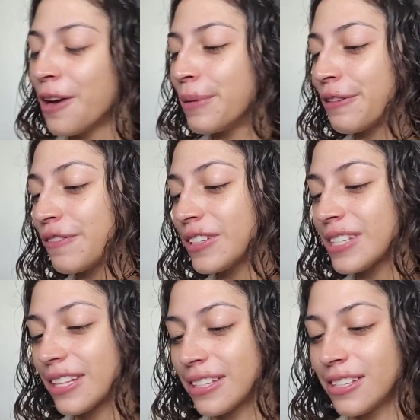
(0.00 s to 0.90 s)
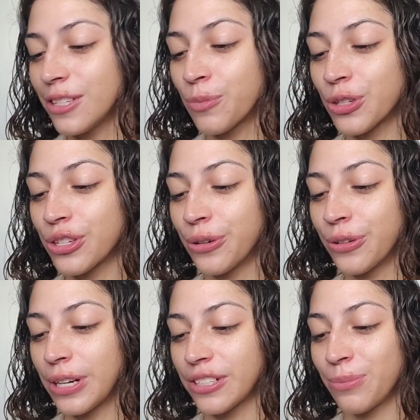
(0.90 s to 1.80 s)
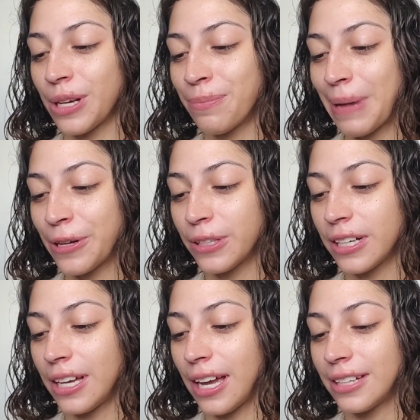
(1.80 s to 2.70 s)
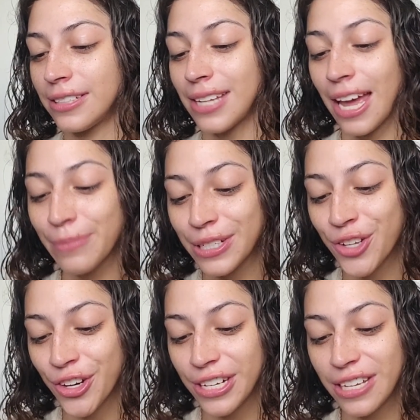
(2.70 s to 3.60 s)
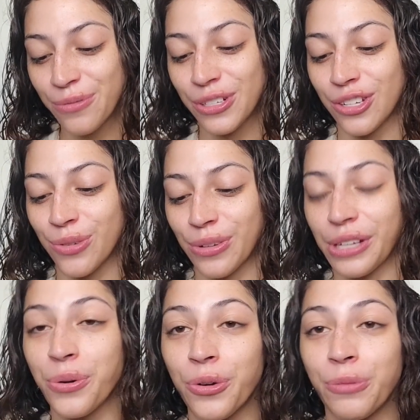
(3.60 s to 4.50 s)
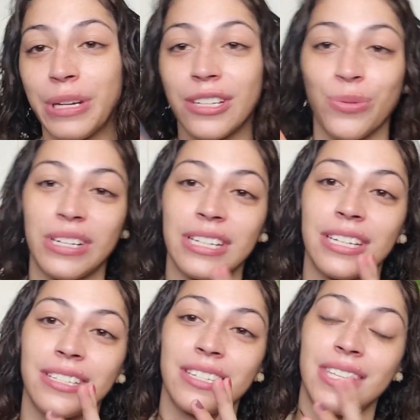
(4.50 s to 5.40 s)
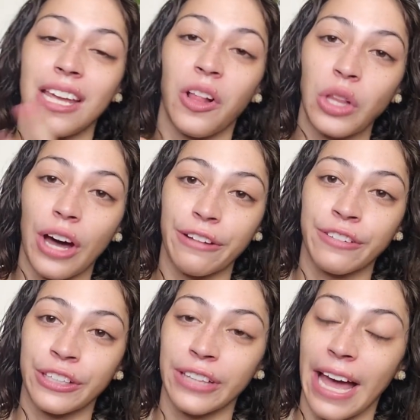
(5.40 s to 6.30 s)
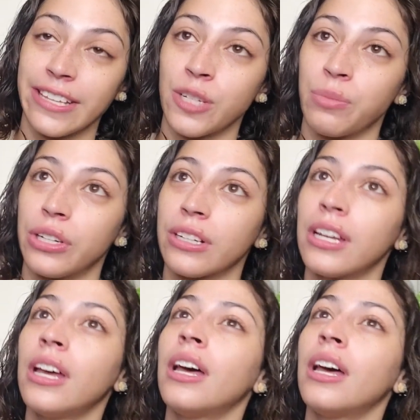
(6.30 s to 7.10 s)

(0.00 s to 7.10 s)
But it feels like this is more so going to be a Paola and Emma journey, which is really cool because we didn't get to see a lot of her last book.